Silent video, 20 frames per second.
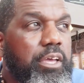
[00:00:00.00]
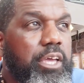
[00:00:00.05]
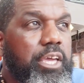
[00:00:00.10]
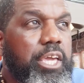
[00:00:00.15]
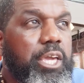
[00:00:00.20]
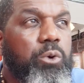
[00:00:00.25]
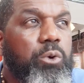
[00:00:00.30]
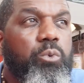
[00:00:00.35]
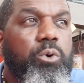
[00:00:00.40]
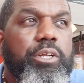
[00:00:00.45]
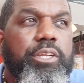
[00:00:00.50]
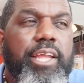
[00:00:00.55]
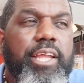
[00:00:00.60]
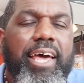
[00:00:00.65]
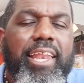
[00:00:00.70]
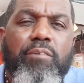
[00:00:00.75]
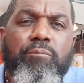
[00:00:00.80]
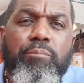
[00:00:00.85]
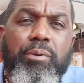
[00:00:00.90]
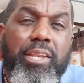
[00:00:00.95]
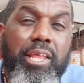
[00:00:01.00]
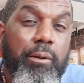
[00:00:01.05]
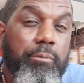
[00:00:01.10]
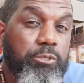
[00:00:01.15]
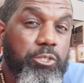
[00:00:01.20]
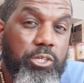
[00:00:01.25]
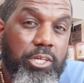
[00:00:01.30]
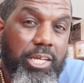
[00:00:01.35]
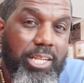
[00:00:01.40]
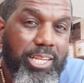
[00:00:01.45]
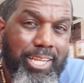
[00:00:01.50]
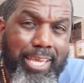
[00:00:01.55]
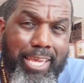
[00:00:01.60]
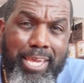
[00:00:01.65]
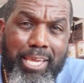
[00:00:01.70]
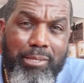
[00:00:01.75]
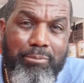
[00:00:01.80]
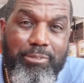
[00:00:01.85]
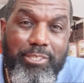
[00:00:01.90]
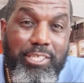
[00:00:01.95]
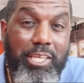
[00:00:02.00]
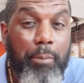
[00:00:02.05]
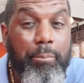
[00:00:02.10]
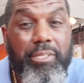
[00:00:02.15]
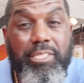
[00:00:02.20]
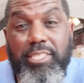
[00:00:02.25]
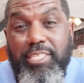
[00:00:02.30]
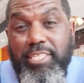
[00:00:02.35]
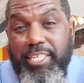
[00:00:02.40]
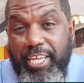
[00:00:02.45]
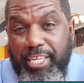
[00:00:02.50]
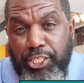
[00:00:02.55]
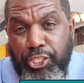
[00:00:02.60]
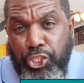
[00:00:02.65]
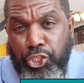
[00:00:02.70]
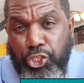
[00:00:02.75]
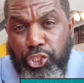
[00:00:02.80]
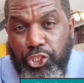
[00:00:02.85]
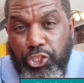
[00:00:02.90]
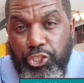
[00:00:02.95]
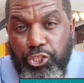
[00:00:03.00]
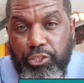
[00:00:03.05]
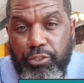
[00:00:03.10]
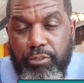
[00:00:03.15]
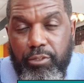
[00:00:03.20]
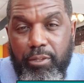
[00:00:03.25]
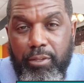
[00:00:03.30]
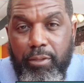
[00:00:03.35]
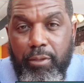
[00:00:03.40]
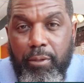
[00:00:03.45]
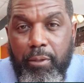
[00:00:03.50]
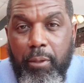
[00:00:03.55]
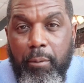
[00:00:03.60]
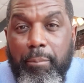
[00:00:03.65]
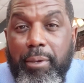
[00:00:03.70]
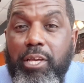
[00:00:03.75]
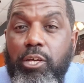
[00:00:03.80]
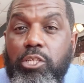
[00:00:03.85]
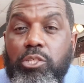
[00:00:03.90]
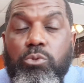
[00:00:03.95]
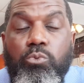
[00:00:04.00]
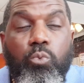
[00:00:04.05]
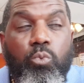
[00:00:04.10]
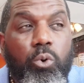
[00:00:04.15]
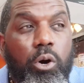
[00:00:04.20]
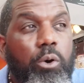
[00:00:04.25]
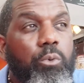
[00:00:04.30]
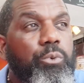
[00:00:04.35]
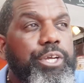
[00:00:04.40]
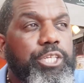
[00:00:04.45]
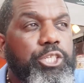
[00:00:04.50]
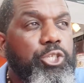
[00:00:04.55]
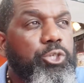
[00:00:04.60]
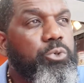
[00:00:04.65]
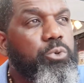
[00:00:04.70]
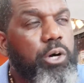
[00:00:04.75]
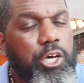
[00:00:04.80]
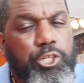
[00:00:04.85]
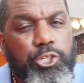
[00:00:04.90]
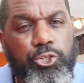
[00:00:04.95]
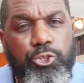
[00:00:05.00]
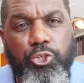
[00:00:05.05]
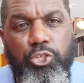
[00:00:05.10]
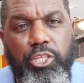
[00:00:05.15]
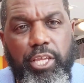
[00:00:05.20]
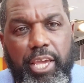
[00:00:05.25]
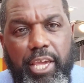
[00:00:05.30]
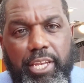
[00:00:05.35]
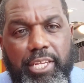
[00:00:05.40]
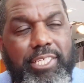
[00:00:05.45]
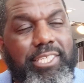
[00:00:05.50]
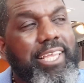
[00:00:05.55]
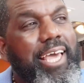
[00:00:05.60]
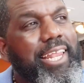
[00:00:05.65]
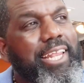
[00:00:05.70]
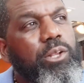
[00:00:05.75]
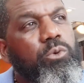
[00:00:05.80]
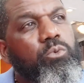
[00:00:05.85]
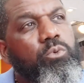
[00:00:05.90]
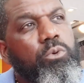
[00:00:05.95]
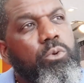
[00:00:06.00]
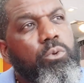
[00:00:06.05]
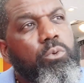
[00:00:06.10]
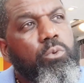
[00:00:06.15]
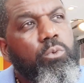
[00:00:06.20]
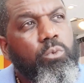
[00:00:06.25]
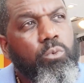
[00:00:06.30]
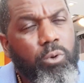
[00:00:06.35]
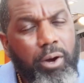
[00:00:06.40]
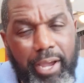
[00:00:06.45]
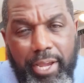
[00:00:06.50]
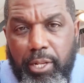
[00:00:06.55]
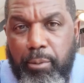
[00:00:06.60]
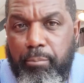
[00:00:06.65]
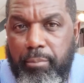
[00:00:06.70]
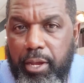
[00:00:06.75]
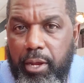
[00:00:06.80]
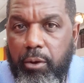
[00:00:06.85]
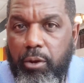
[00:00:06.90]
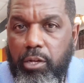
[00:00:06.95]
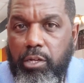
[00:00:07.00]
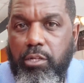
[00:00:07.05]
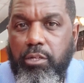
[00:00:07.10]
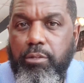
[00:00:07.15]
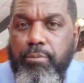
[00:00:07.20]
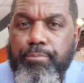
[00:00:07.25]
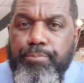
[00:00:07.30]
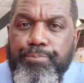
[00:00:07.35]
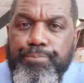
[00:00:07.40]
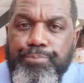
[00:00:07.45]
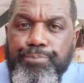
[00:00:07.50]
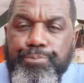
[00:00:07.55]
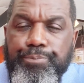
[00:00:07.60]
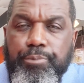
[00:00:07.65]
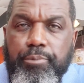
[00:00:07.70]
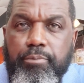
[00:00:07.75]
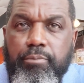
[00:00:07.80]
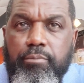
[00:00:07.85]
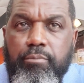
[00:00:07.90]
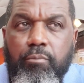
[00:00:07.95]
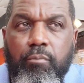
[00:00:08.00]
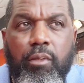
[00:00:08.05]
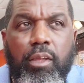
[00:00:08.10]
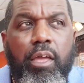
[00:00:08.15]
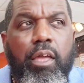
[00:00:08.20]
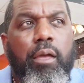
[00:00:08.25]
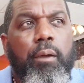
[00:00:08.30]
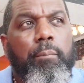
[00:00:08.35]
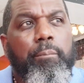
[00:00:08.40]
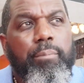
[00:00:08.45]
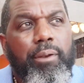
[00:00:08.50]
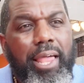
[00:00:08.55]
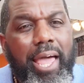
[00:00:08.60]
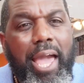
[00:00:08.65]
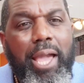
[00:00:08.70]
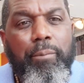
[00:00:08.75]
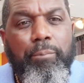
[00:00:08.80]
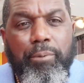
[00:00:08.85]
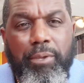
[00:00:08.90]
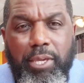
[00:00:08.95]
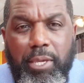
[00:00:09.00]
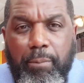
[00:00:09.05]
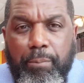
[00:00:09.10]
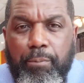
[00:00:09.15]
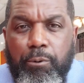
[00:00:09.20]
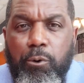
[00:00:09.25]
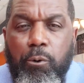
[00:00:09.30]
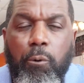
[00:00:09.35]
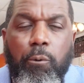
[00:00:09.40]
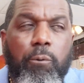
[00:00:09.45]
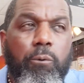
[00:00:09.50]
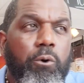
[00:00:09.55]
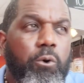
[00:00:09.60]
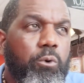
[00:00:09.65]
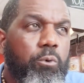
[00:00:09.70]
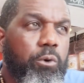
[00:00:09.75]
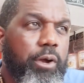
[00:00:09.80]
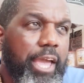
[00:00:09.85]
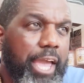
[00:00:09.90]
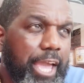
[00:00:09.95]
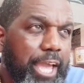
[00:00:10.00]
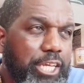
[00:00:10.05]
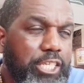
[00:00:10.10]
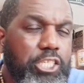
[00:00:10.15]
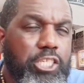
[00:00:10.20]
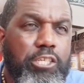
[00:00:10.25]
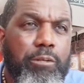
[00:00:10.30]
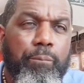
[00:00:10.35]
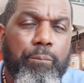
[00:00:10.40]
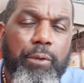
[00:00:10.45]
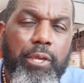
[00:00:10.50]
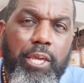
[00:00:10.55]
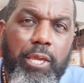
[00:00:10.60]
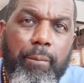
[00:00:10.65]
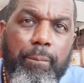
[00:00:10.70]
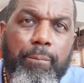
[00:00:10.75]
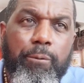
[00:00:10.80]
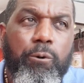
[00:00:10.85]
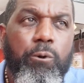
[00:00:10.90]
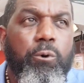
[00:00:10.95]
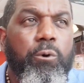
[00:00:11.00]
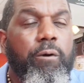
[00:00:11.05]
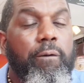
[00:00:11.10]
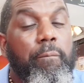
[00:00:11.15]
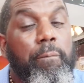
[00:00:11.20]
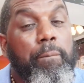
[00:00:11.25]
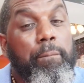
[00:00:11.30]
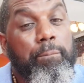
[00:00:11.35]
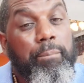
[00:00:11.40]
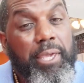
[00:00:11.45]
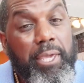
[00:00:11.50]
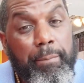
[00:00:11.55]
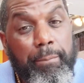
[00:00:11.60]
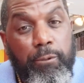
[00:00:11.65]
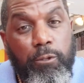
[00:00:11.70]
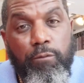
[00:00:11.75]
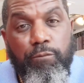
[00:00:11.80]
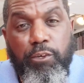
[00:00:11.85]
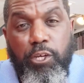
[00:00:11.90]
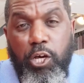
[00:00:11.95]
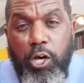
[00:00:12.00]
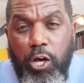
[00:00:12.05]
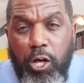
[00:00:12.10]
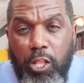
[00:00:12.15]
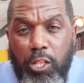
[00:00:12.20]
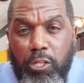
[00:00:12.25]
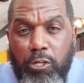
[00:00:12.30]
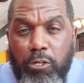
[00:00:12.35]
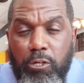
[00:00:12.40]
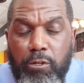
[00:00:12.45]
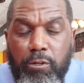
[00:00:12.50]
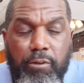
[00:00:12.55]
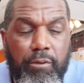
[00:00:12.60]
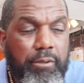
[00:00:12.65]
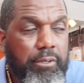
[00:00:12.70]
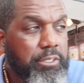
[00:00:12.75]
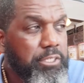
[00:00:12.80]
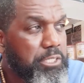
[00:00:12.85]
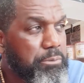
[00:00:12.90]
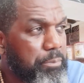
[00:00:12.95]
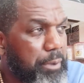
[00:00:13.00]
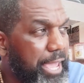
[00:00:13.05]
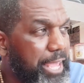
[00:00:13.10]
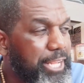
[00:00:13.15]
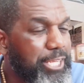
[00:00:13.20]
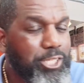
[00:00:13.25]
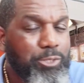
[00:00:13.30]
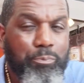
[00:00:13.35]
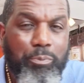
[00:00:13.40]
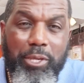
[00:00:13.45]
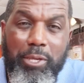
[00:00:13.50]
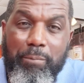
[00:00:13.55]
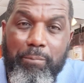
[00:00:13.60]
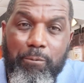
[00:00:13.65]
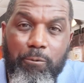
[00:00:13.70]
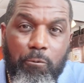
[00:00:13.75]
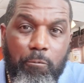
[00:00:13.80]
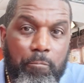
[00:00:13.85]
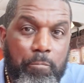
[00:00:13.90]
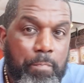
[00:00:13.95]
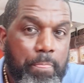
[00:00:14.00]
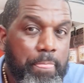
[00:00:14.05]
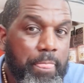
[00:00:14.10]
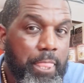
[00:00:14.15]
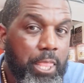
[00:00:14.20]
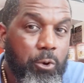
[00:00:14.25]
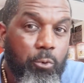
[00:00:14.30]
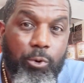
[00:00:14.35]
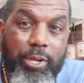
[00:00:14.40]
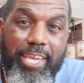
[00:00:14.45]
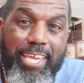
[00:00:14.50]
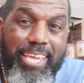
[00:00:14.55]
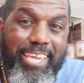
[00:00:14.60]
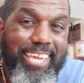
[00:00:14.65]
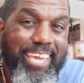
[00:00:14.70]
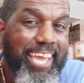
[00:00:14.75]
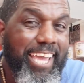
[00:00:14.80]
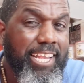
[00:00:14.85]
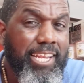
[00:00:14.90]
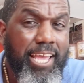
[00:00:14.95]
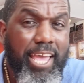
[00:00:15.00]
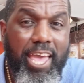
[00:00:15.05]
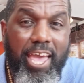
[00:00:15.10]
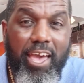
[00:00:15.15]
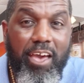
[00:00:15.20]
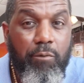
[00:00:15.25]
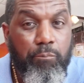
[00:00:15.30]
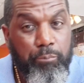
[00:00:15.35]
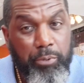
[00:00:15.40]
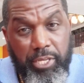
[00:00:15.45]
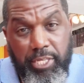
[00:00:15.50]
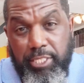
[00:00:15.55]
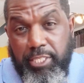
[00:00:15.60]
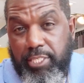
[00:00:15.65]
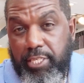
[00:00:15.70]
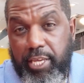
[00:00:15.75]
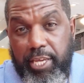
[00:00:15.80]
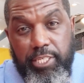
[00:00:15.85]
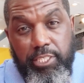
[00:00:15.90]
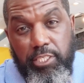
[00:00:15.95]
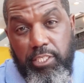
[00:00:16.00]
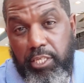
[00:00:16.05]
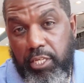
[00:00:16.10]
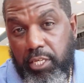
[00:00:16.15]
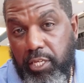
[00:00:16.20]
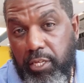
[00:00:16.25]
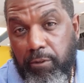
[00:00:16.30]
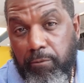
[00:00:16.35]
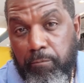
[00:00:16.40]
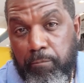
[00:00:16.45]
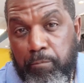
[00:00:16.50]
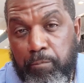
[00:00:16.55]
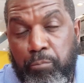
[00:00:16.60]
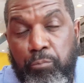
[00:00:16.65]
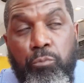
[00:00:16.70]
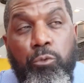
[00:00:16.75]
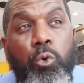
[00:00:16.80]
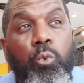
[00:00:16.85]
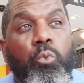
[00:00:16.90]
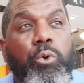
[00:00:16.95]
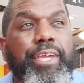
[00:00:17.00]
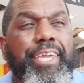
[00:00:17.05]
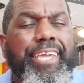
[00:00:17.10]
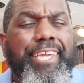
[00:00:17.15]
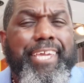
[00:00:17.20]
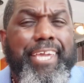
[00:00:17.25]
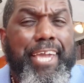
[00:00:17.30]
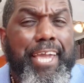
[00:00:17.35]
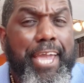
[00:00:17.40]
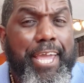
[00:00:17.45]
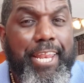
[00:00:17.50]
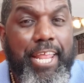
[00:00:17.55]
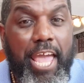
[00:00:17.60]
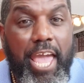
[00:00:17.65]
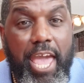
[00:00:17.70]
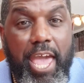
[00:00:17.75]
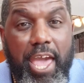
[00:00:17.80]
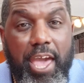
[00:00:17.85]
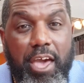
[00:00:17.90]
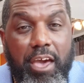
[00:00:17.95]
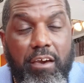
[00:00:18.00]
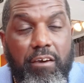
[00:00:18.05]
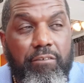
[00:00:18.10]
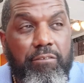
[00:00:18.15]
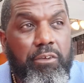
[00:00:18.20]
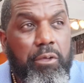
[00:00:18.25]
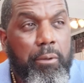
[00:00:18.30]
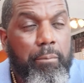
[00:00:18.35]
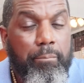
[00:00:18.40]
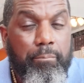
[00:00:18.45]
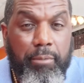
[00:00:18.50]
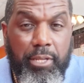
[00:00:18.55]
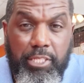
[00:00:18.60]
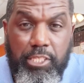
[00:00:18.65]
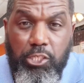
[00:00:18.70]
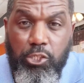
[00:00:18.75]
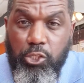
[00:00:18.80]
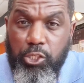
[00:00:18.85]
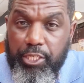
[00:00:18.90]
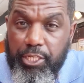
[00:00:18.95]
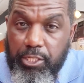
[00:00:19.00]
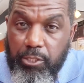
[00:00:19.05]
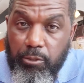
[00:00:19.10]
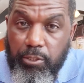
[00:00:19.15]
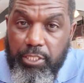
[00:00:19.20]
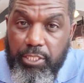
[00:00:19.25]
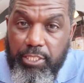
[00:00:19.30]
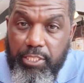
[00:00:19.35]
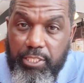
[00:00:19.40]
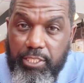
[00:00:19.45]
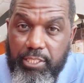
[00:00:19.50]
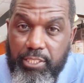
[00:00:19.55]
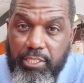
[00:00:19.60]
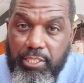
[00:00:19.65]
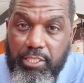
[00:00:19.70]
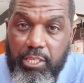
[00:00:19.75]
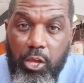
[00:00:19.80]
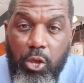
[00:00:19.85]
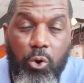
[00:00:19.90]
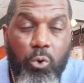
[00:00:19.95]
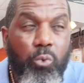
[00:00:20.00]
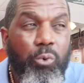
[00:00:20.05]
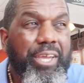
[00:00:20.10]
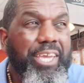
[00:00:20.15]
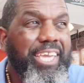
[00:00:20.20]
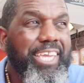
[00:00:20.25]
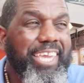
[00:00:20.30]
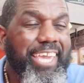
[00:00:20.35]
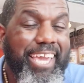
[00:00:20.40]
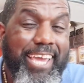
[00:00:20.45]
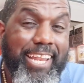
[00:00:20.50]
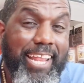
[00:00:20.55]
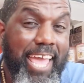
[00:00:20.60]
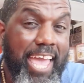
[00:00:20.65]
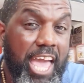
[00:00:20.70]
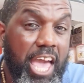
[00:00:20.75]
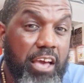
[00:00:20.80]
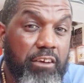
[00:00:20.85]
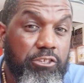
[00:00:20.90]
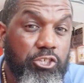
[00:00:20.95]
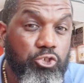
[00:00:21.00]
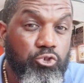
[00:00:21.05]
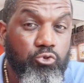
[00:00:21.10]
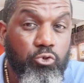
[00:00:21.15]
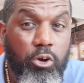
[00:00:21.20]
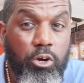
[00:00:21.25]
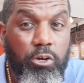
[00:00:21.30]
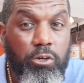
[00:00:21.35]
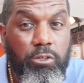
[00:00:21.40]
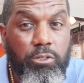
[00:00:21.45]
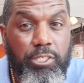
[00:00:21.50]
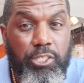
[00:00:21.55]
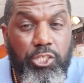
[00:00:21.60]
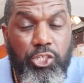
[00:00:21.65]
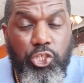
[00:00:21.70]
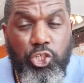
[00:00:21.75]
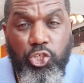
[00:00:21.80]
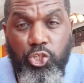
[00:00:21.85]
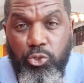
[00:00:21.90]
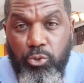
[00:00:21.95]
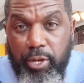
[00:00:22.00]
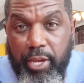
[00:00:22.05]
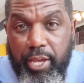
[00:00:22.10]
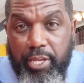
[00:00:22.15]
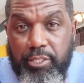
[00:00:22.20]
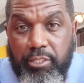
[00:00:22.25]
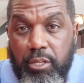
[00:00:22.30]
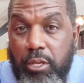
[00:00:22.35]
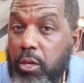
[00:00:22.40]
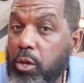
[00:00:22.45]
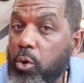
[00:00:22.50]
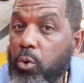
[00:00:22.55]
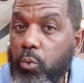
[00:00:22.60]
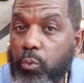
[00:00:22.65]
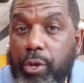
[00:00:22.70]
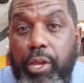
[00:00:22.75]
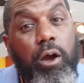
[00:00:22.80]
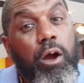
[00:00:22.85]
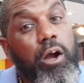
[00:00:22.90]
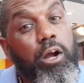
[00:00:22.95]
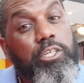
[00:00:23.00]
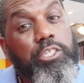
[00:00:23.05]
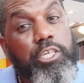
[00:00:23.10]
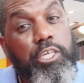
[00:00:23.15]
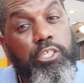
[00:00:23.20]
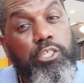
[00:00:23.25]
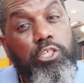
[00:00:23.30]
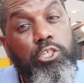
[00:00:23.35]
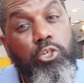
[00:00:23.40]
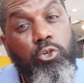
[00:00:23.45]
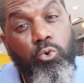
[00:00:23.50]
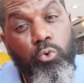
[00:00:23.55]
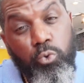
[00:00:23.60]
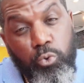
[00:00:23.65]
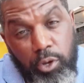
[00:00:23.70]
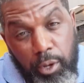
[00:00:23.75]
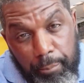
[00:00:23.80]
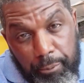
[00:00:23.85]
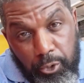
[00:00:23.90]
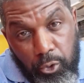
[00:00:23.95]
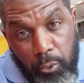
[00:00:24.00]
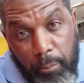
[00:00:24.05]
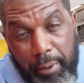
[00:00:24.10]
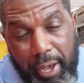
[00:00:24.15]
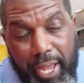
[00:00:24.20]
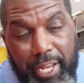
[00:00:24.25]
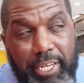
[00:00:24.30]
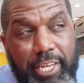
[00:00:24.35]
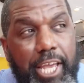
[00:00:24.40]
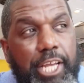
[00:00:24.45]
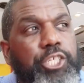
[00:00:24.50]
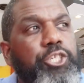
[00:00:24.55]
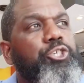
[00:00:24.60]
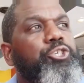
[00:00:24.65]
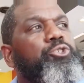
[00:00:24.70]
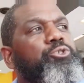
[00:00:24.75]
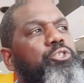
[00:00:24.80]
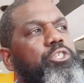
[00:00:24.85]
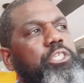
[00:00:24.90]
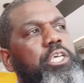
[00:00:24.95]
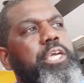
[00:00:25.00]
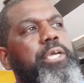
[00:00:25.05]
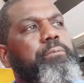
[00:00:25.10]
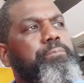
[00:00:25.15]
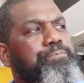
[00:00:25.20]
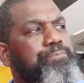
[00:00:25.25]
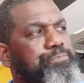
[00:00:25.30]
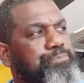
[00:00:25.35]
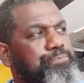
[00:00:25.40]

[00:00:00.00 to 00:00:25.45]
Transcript: He would not have been able to claim some addiction. Because what we do understand is that in white America, black people, Asian people, people of color, Spanish people, we can't have PTSD. We can't have mental illnesses. We can't have struggle and stress. We are just criminal by nature. You see,